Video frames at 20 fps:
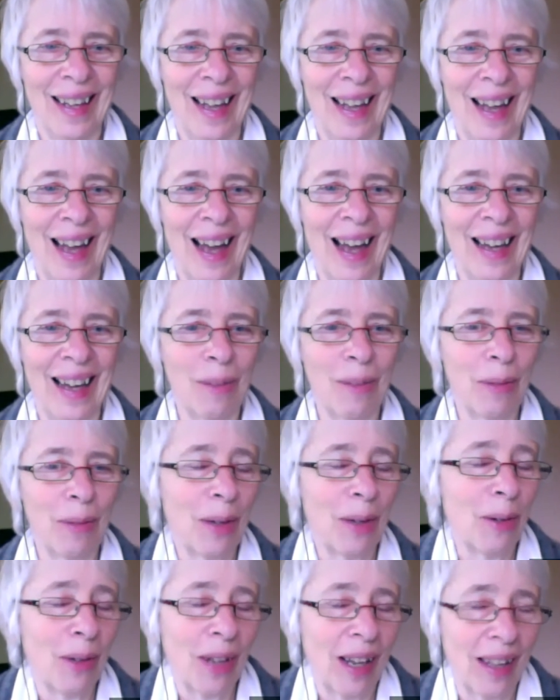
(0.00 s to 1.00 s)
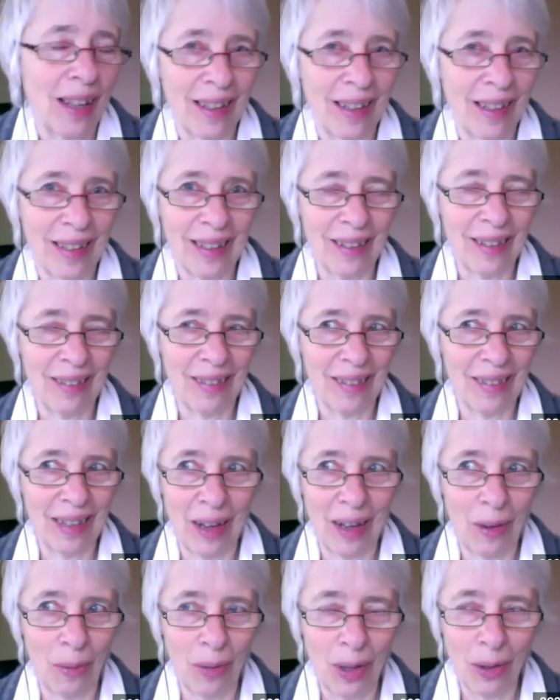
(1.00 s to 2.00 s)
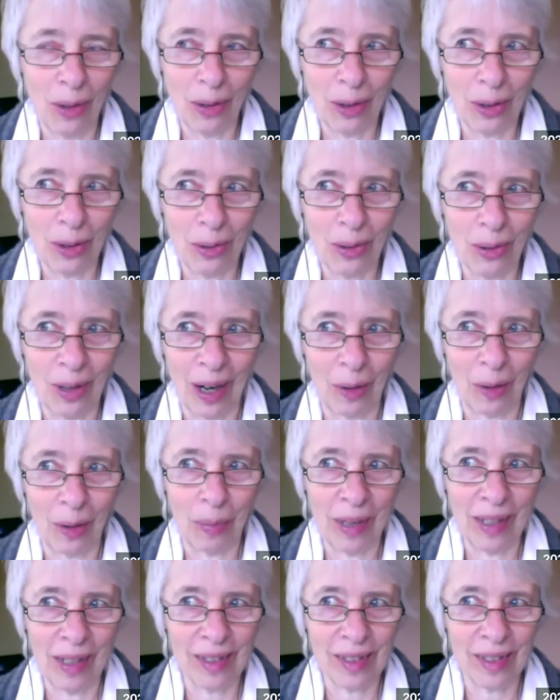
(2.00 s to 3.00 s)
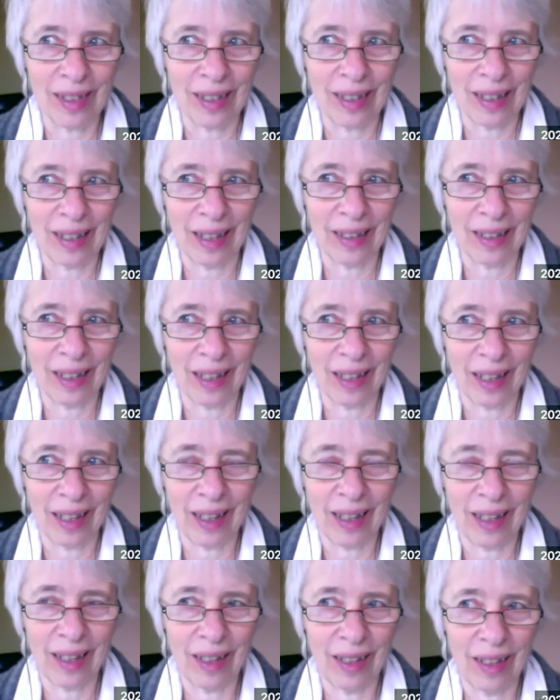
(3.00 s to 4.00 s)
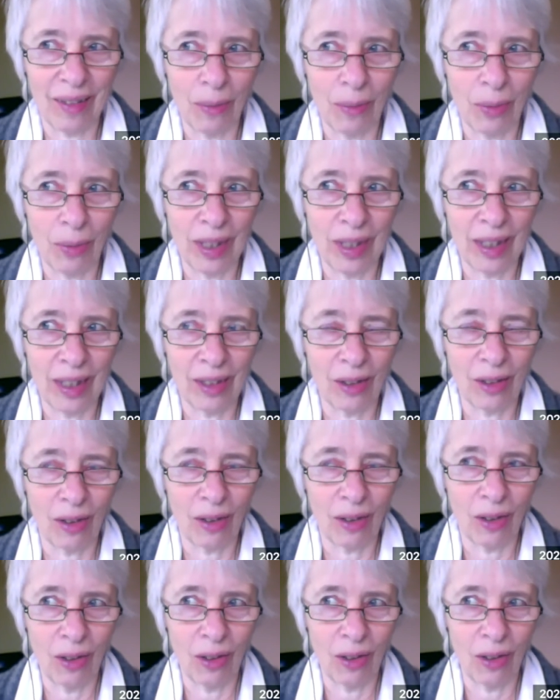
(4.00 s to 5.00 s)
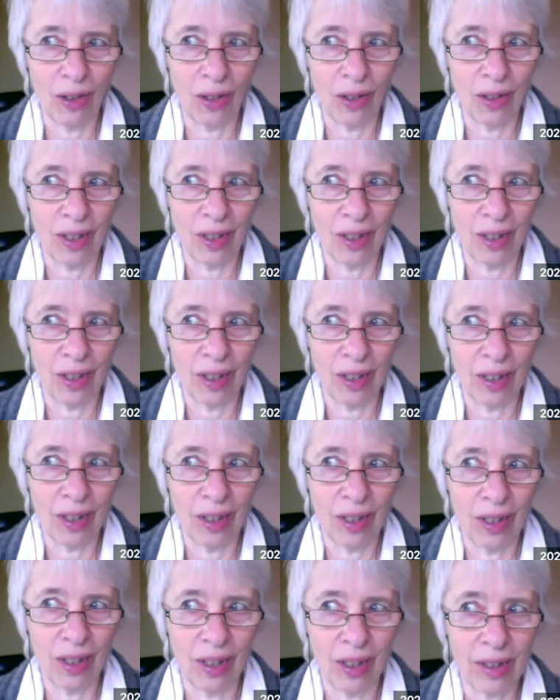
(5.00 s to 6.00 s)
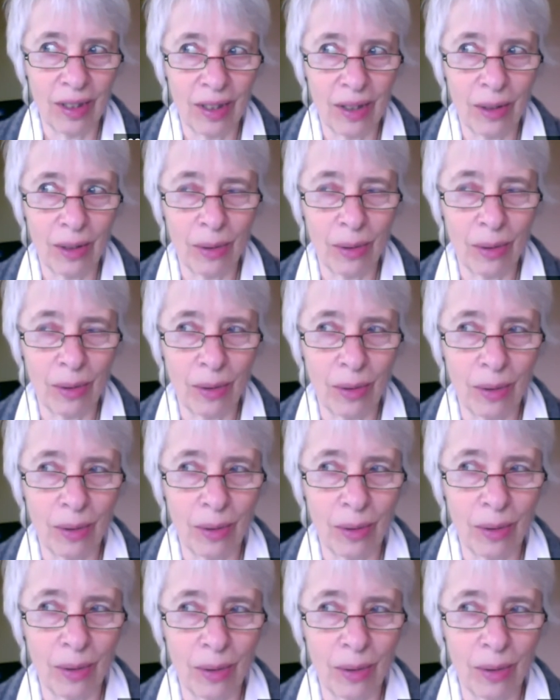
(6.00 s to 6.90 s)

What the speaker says: and we all do our best, and I think we need to learn or to